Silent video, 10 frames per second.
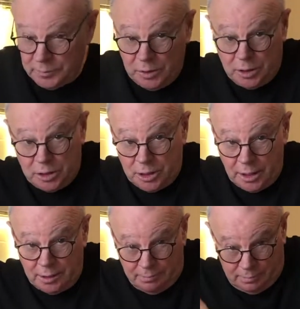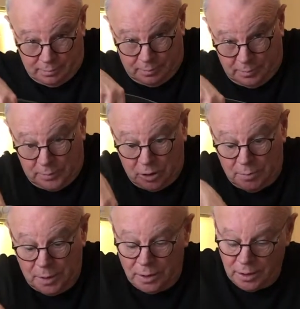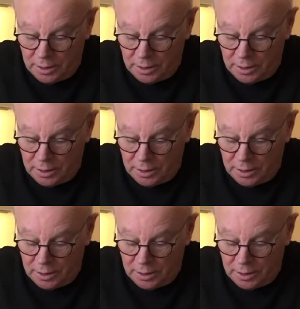As you see, it's coming on